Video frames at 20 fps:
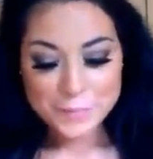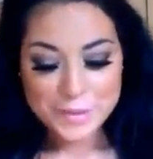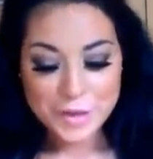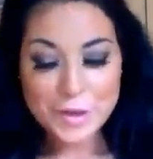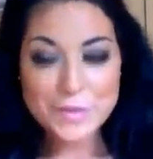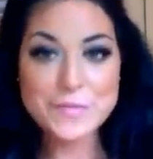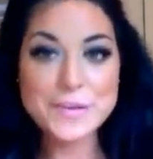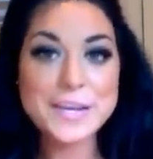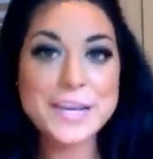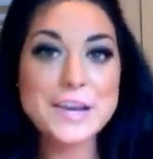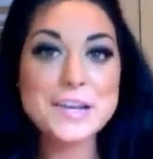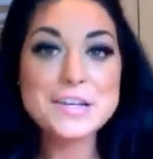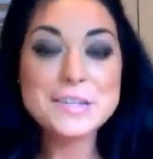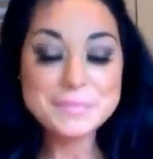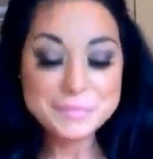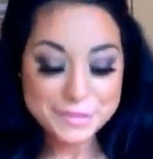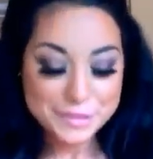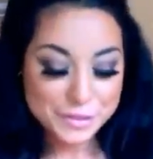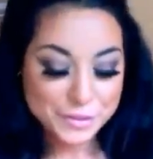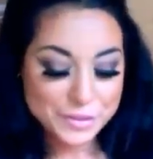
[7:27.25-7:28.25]
Hopefully
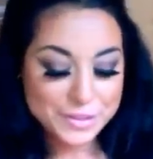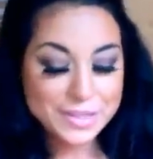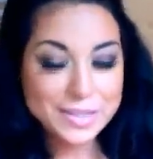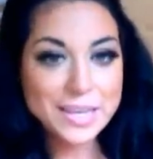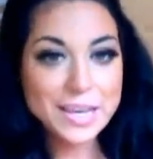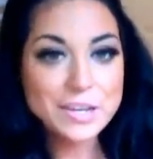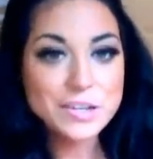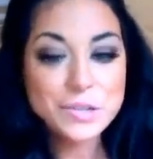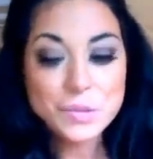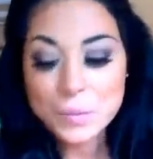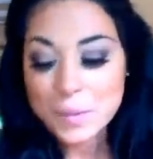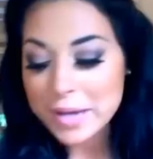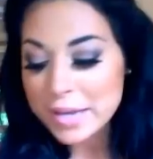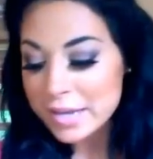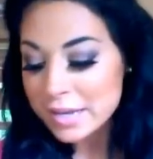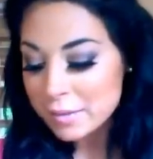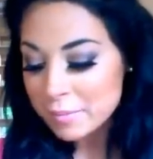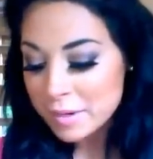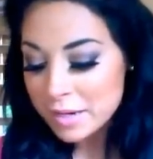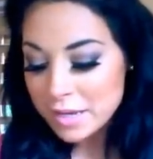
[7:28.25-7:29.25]
get used to the extra weight
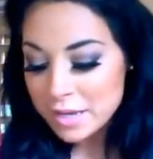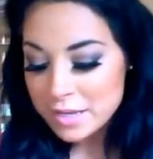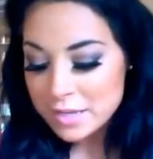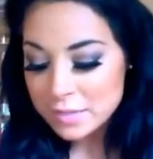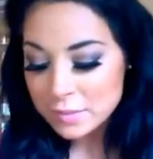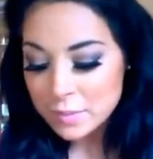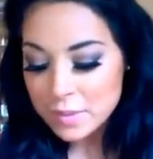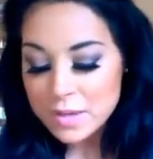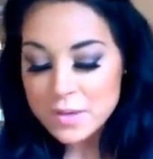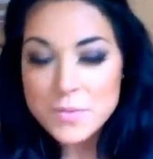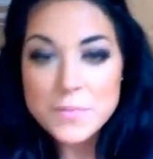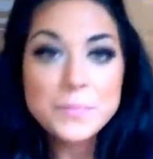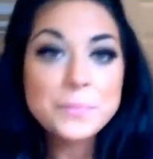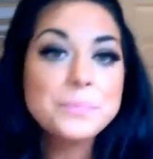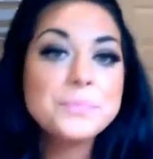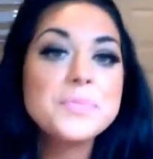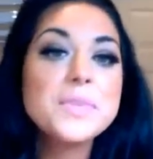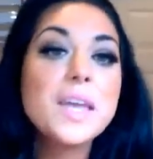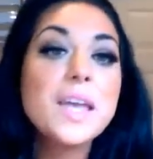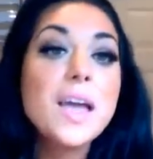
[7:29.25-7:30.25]
in a minute as well.
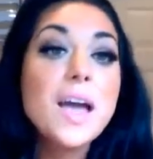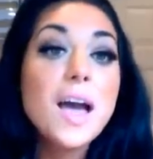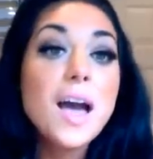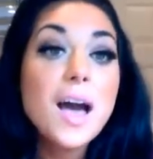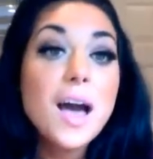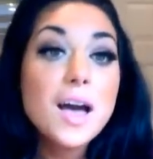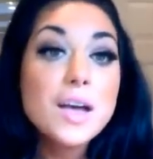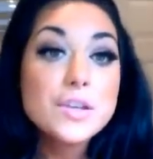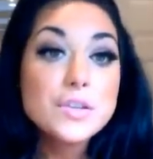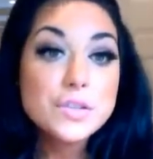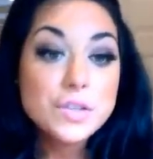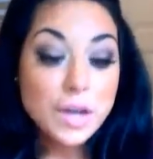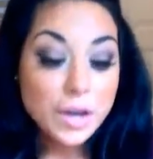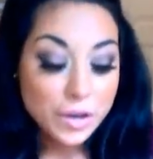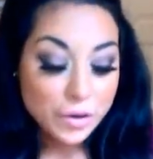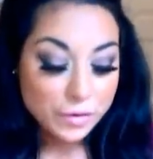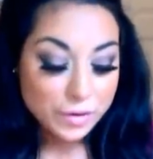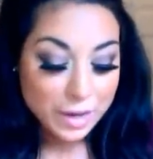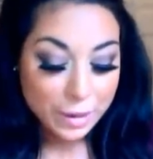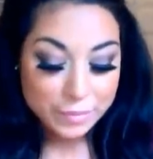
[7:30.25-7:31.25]

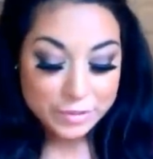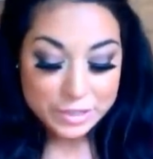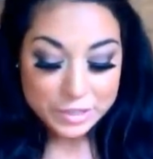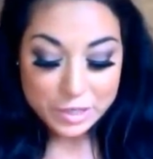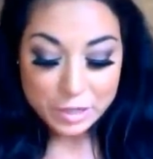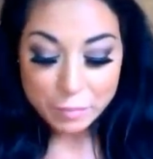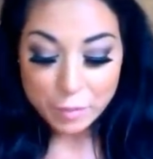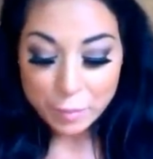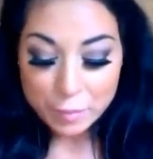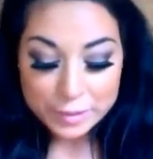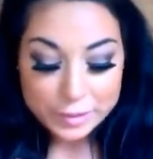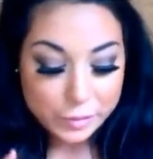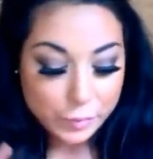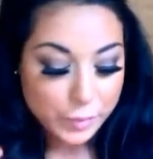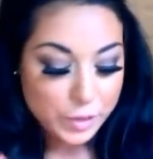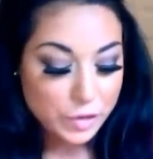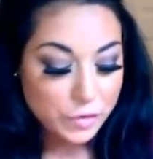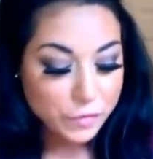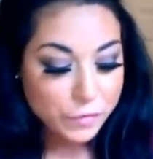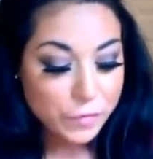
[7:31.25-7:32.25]
So now we're just going to pop a little
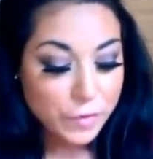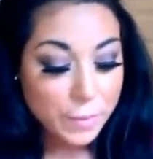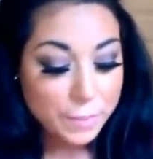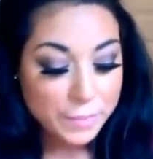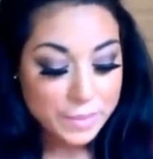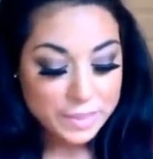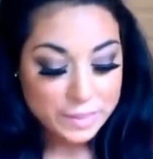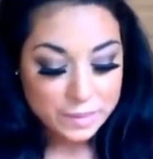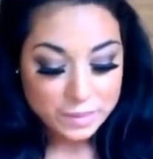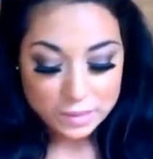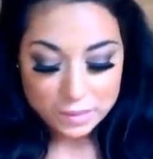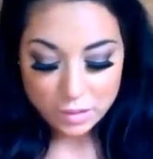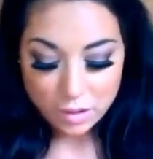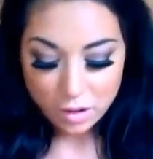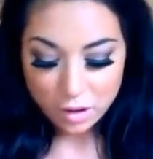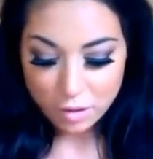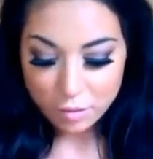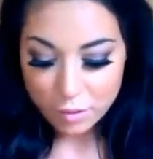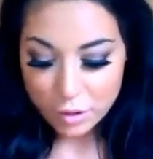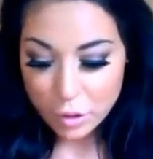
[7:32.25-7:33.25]
bit of
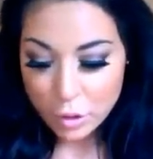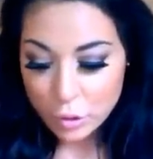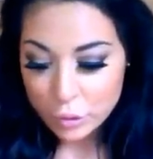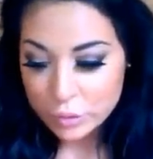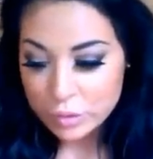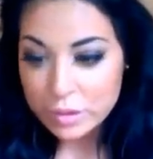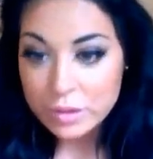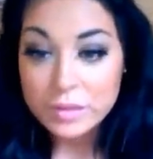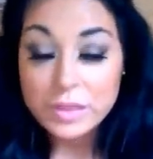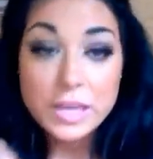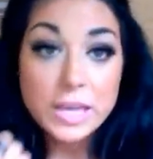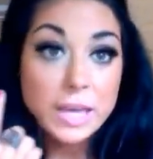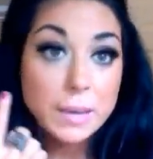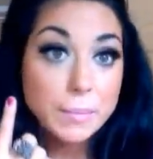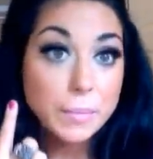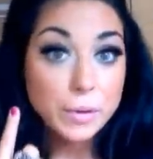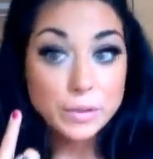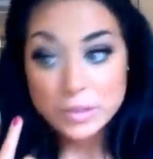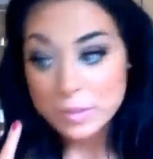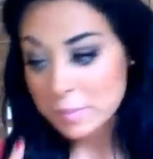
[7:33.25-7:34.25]
mascara on the
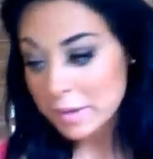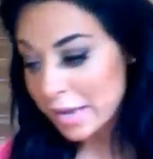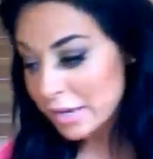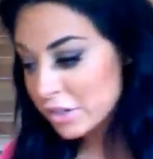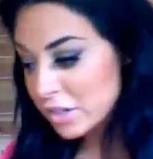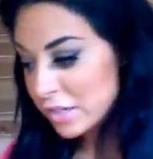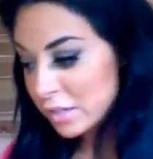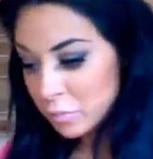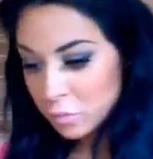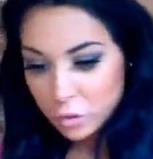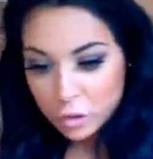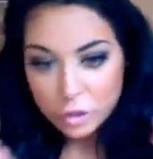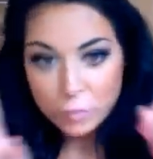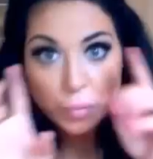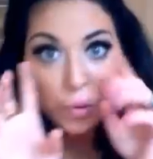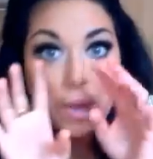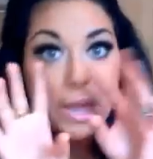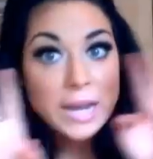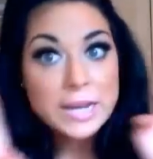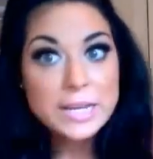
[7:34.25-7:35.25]
bottom lashes. I'm not going
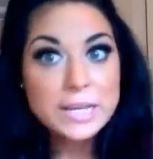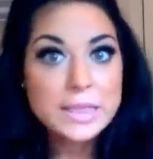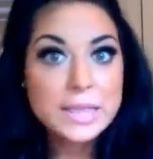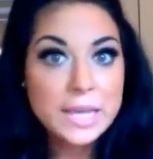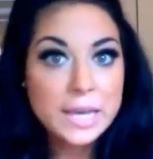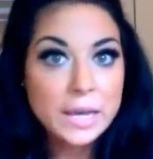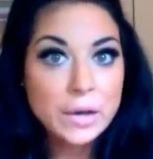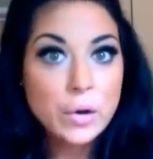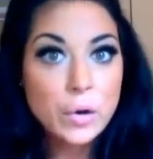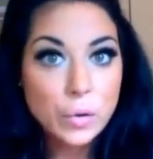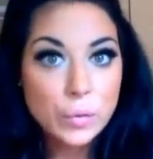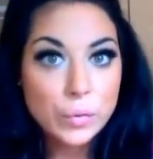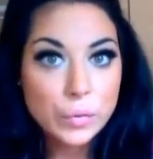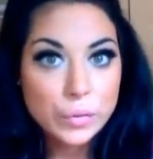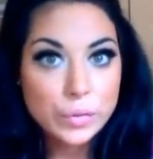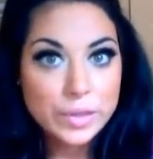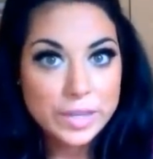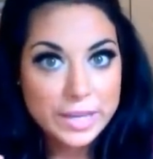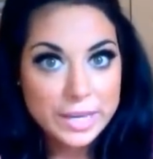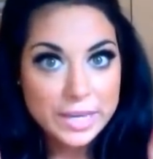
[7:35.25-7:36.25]
to put anything on
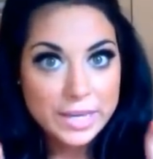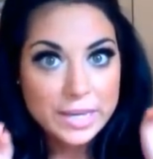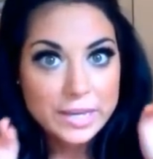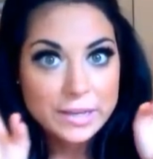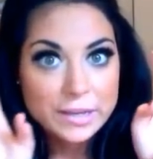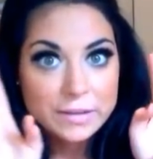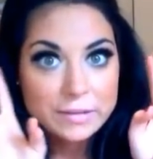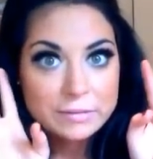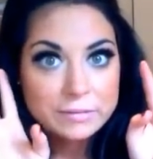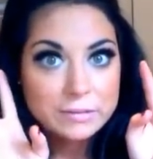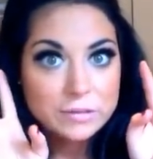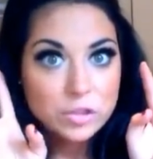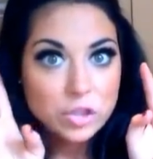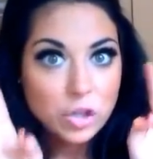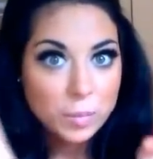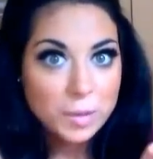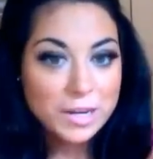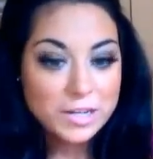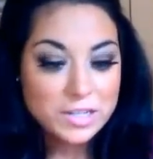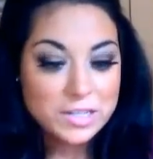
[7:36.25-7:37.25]
the
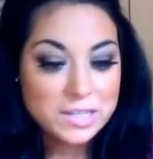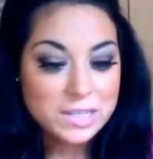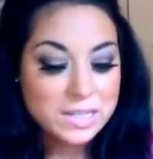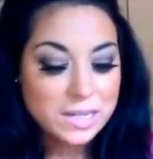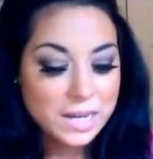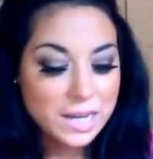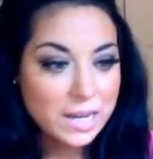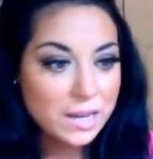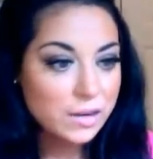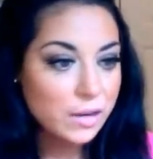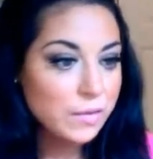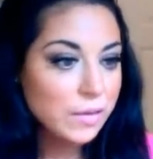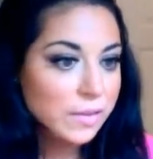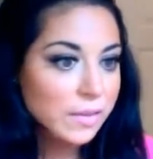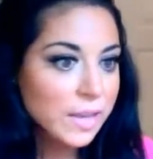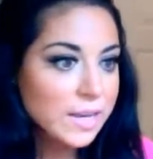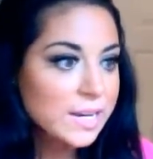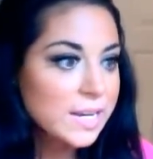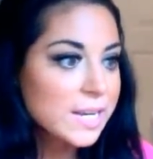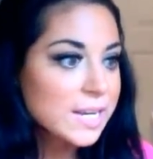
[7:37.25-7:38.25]
top lashes today. I don't think
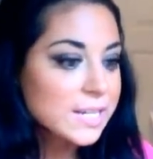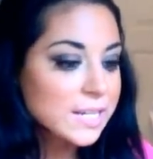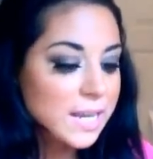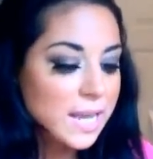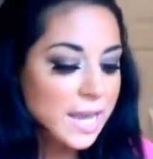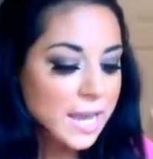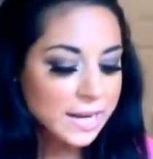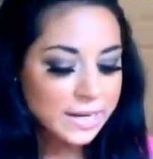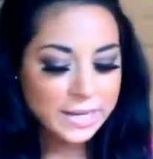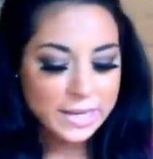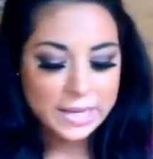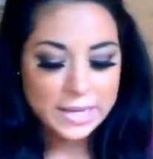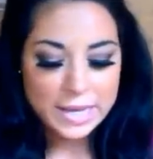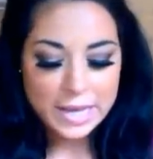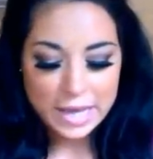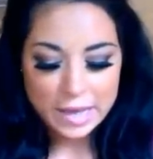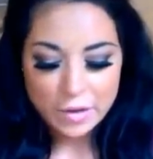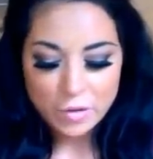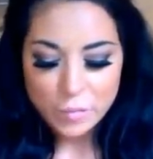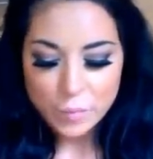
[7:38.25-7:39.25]
they need any
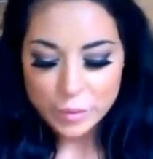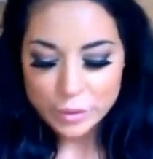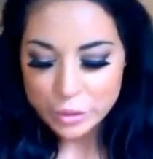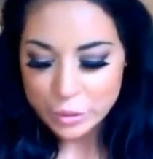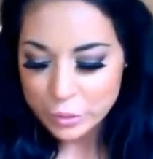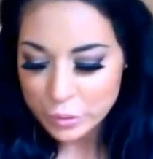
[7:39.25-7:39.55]
help at